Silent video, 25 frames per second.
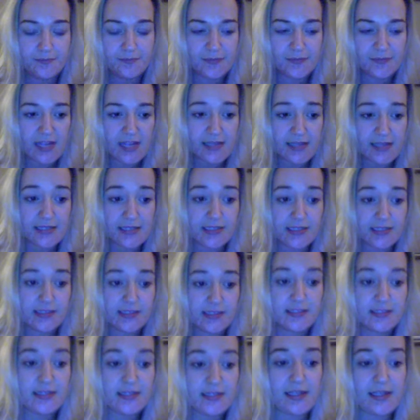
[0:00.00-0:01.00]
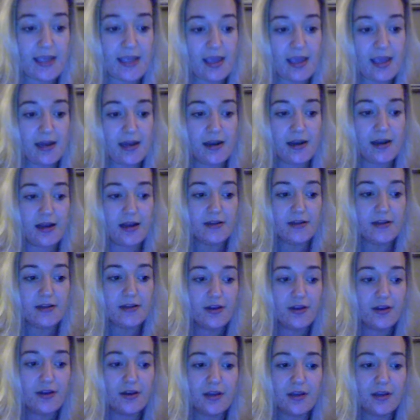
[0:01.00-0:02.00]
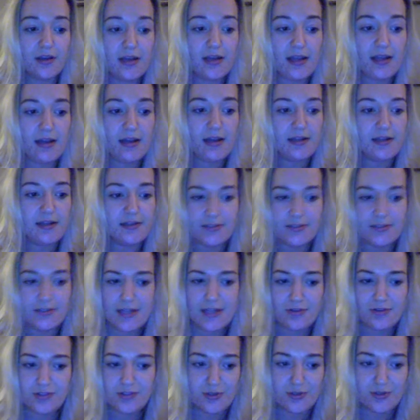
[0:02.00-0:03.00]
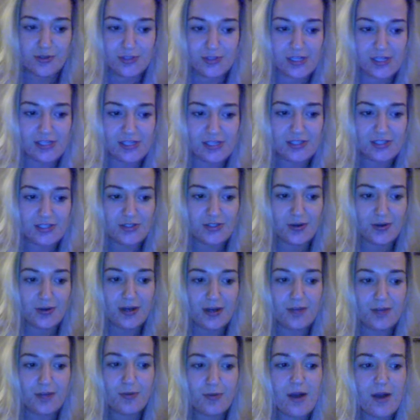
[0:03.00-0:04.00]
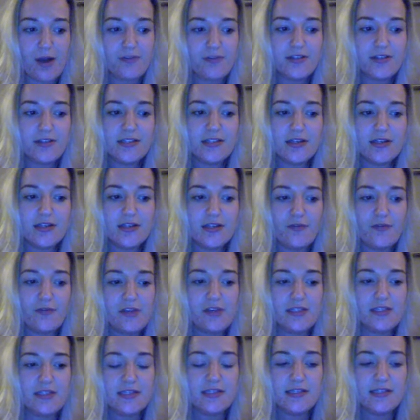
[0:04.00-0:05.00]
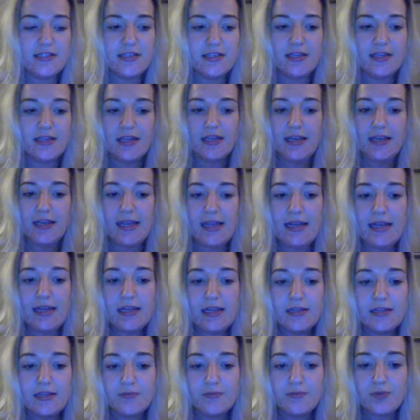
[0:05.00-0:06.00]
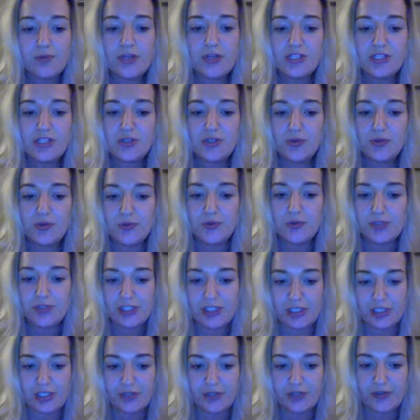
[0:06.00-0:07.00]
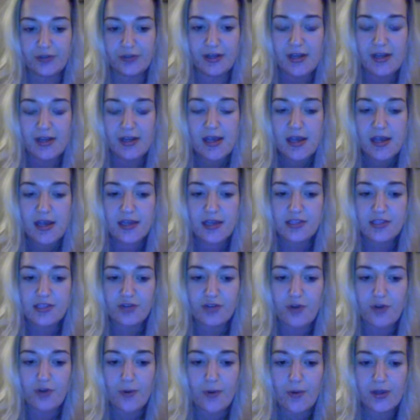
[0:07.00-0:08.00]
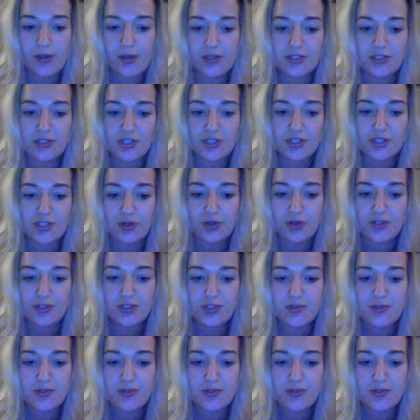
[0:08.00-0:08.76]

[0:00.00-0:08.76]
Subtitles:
Dentists in Canada, the Canadian Dental Association, sorry, the prevalence of ECC in Canadian preschool children is a growing concern.